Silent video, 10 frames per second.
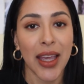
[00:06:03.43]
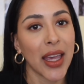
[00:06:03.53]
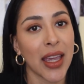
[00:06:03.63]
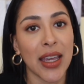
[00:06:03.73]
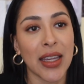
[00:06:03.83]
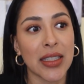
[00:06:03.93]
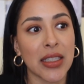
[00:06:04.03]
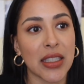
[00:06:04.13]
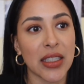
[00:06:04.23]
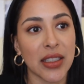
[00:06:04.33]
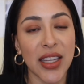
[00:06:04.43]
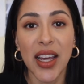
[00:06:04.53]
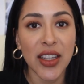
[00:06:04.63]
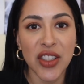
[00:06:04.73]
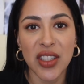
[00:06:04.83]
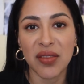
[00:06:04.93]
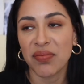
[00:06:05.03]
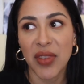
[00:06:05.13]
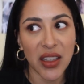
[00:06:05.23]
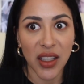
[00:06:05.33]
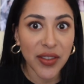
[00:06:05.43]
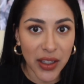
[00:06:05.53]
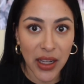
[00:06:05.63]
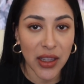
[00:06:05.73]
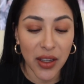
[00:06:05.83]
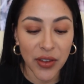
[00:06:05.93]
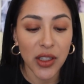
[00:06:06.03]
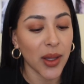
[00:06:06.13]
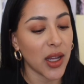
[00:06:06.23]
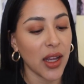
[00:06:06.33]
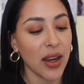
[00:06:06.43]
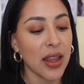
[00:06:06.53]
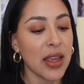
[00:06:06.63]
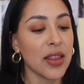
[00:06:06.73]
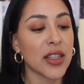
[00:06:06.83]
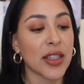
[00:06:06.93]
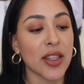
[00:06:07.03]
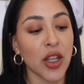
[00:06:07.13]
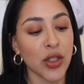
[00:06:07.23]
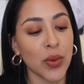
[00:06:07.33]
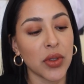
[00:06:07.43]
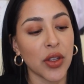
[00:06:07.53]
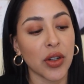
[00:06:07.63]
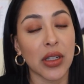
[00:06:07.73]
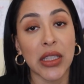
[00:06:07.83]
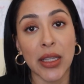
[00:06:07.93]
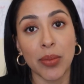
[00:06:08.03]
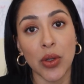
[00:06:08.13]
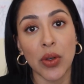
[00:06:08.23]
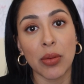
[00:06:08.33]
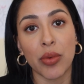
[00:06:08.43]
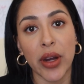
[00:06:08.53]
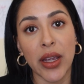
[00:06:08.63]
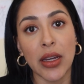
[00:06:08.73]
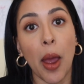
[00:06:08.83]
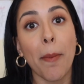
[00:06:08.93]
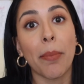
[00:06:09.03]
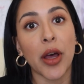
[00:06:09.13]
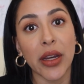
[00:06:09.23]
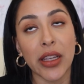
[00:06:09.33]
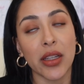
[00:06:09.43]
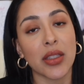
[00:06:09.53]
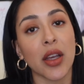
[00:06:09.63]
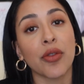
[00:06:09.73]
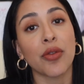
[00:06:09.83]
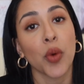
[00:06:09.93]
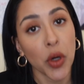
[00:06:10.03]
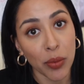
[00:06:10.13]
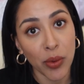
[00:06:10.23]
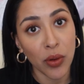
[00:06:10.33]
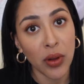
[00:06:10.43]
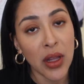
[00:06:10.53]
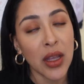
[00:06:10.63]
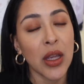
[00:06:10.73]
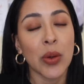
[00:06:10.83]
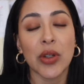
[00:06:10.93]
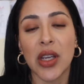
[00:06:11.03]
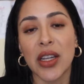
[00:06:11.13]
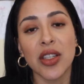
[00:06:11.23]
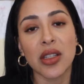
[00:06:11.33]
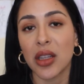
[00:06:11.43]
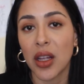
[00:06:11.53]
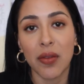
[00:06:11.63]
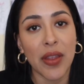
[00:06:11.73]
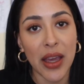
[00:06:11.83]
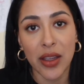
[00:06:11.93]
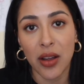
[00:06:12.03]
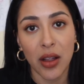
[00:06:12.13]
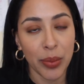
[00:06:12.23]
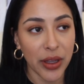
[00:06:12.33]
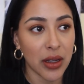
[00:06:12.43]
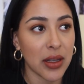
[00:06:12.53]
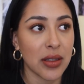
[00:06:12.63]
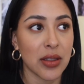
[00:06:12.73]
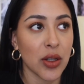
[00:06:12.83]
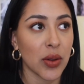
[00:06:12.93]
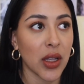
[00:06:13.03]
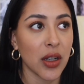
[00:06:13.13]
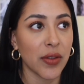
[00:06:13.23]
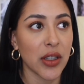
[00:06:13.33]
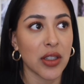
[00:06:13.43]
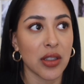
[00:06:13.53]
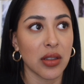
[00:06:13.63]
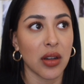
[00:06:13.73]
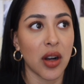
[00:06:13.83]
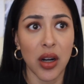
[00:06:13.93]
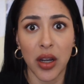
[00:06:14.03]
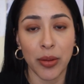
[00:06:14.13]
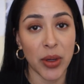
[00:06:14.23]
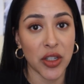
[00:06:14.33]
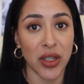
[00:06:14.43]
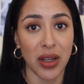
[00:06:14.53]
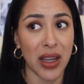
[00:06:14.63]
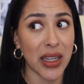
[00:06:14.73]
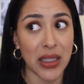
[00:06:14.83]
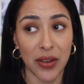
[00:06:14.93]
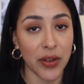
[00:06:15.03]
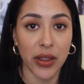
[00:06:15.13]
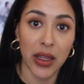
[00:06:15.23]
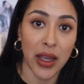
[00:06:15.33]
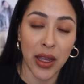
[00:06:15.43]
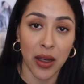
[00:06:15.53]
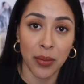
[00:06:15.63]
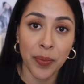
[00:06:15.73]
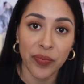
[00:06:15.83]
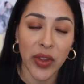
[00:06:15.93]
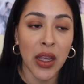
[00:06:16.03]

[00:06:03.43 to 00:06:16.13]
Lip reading: And yeah, just, I love it. I love it a lot. This is also another clean beauty brand, but it is affordable, which I just love that, y'all, because, you know, a lot of us are on a budget. I definitely am.